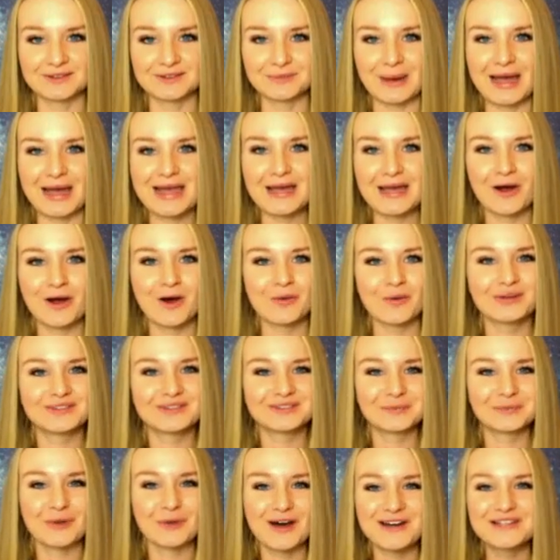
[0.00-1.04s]
right? Always
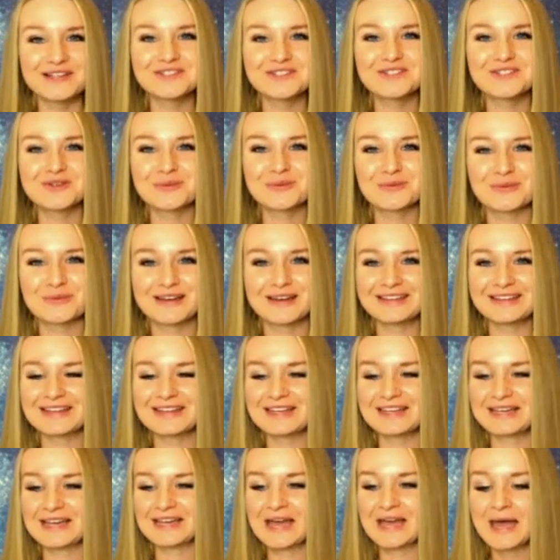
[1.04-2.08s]
wanting to
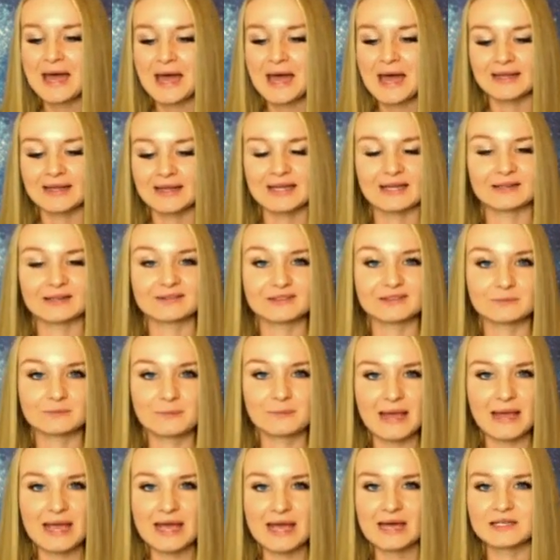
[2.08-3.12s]
really like
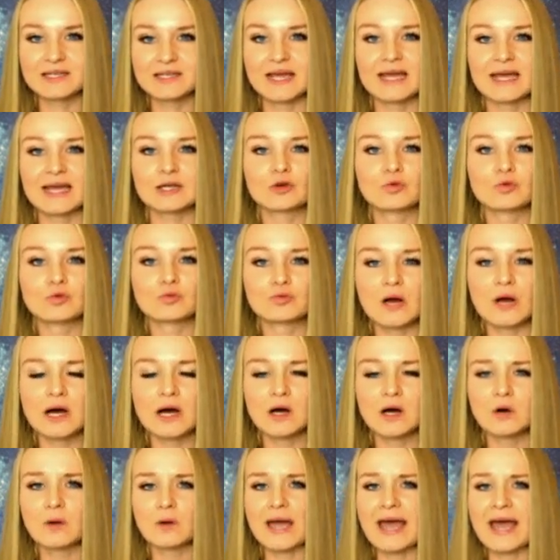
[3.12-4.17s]
expand and
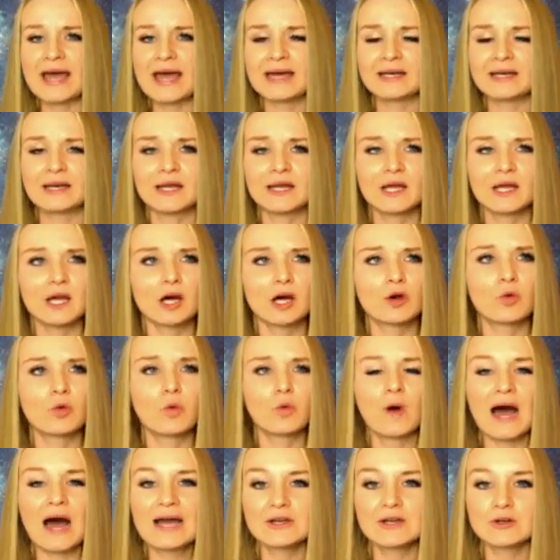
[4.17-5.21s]
grow and
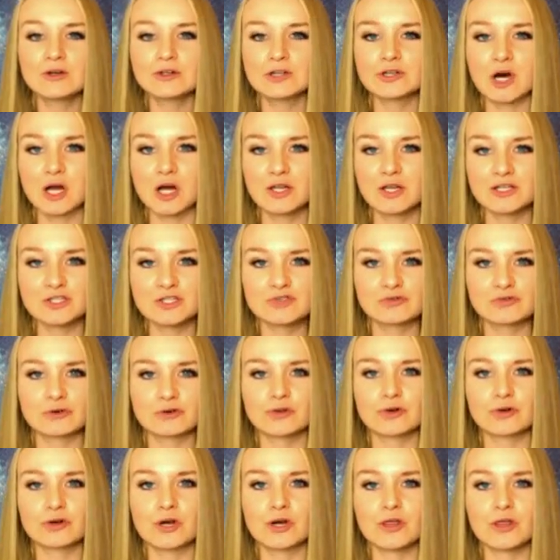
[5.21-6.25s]
acquire knowledge
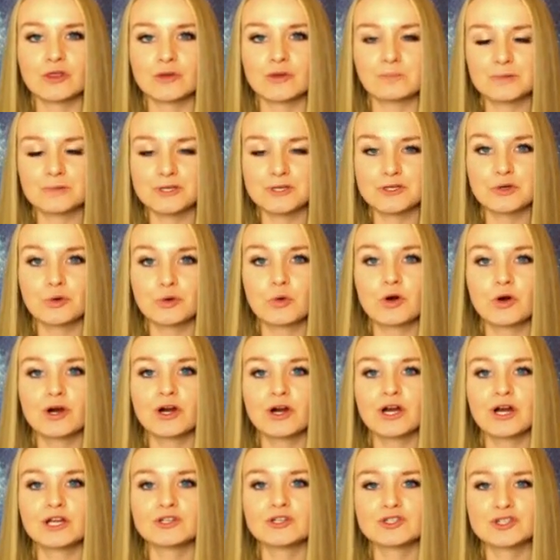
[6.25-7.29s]
for the pure
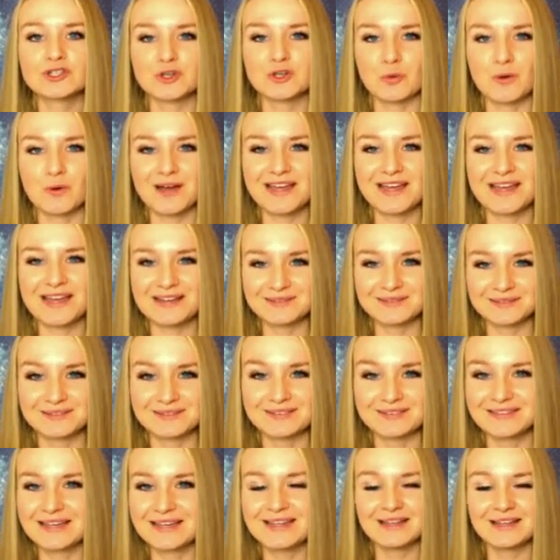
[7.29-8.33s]
joy and
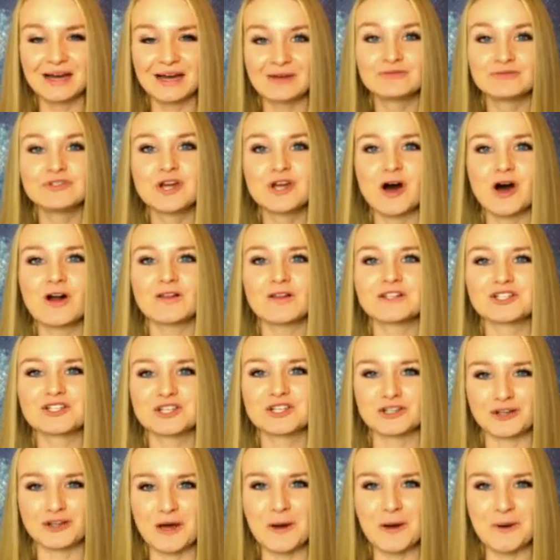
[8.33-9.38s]
of knowledge
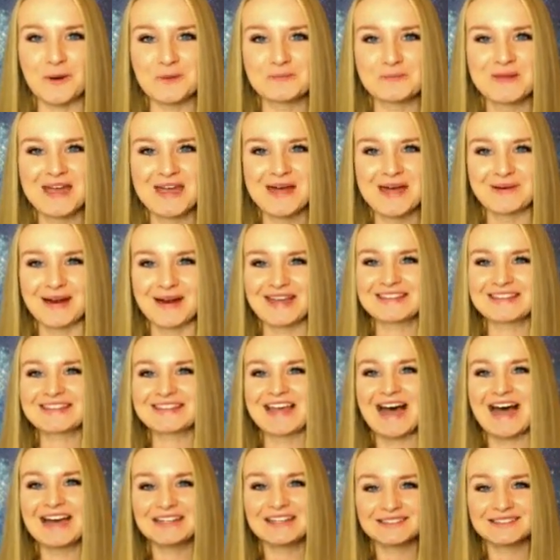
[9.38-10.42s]
alone, right?
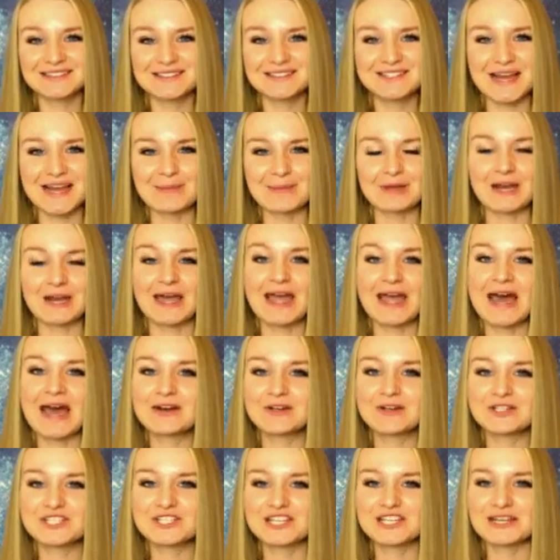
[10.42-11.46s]
That is the Gemini
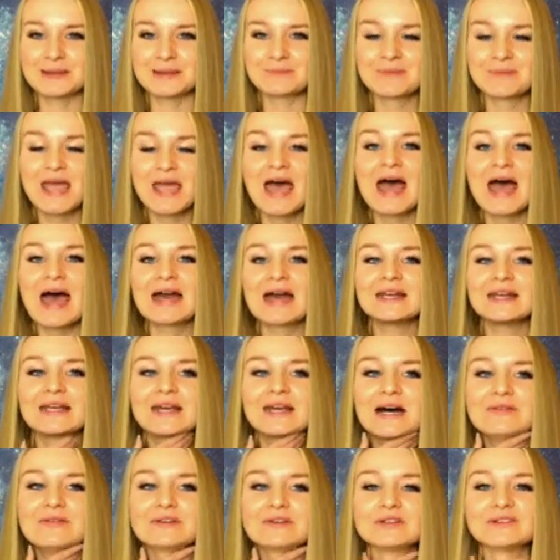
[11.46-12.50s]
energy, and it
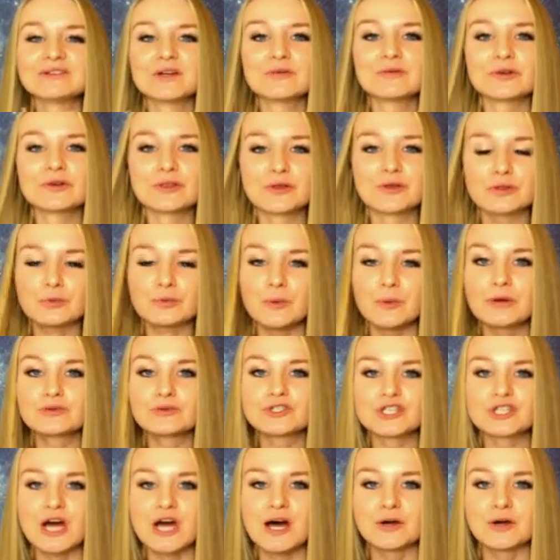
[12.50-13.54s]
governs over the throat
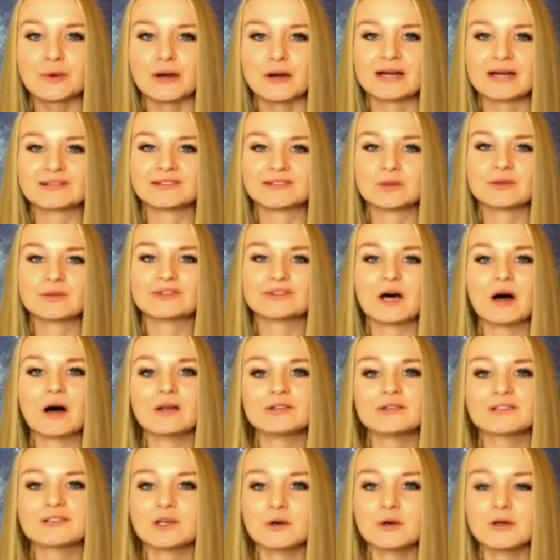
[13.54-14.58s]
chakra. So it's
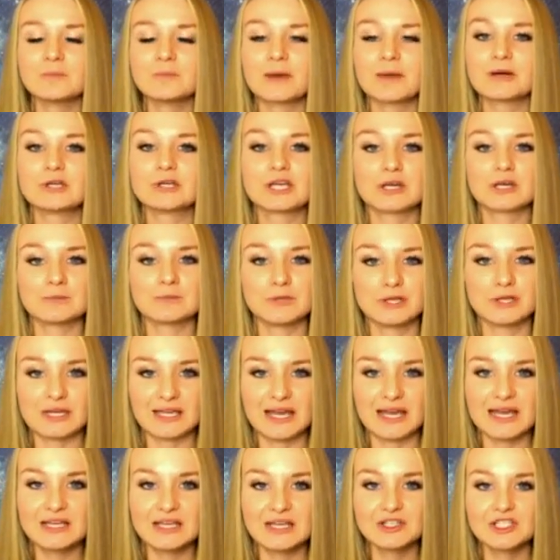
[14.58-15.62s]
also about
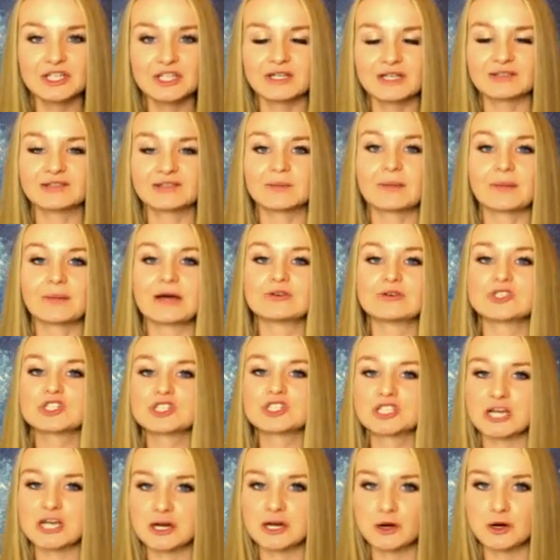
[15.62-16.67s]
communication. It's about
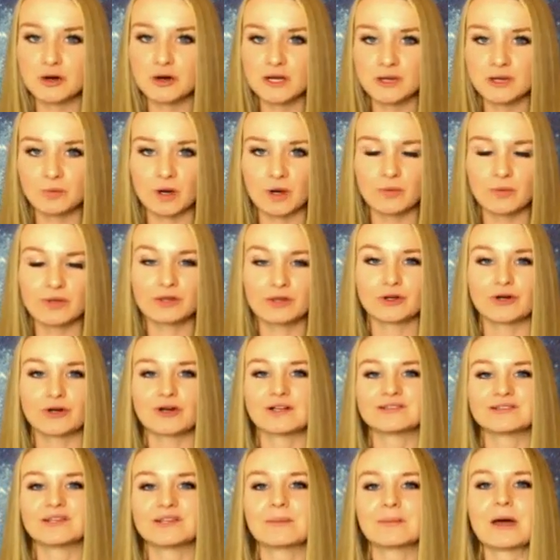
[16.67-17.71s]
sharing what we learn.
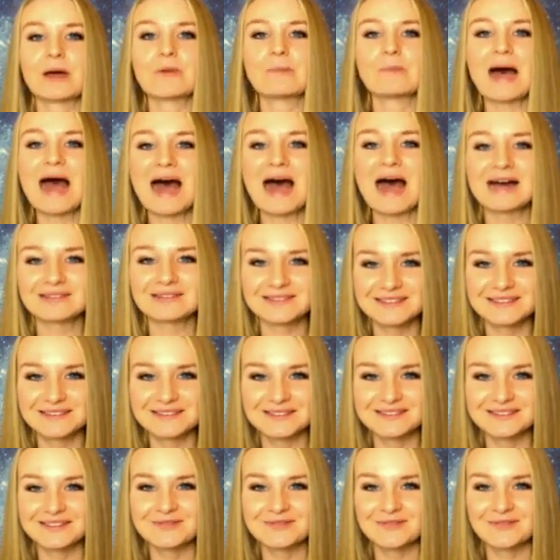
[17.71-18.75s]
It's about passing this
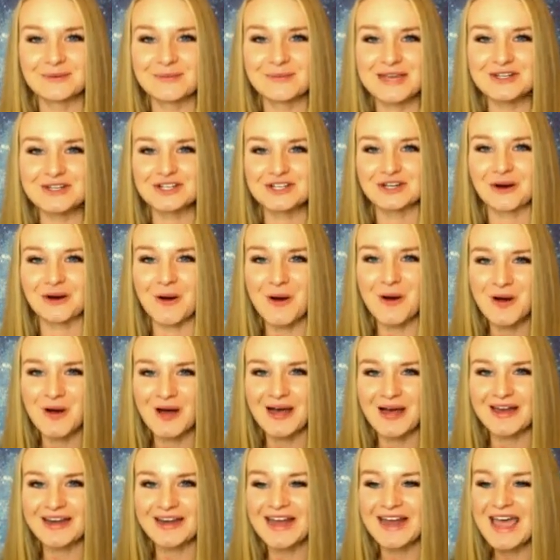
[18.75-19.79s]
information
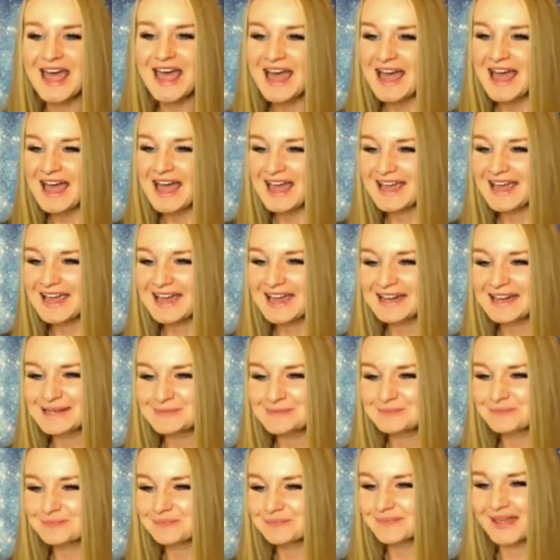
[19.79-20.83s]
on.
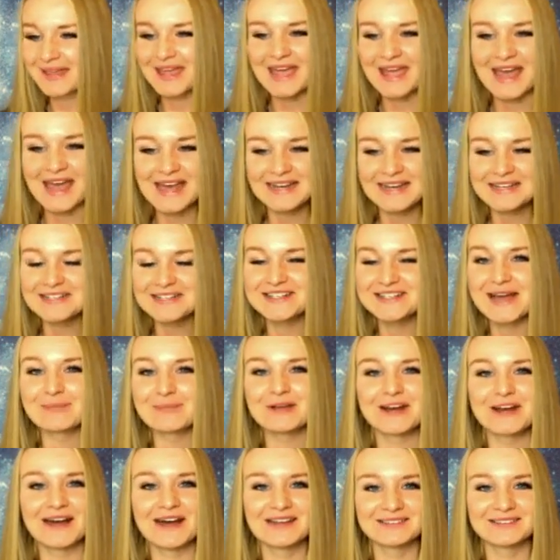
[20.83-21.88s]
And any
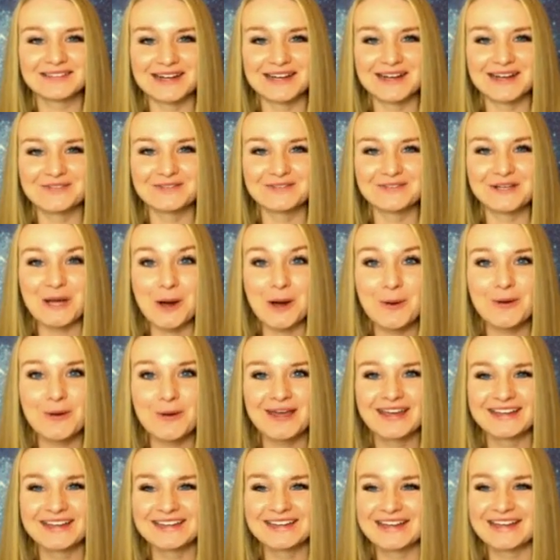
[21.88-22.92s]
Geminis that I've known
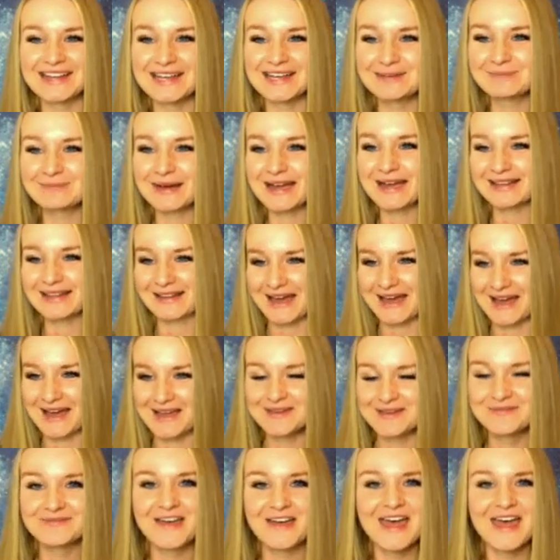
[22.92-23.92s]
in my life,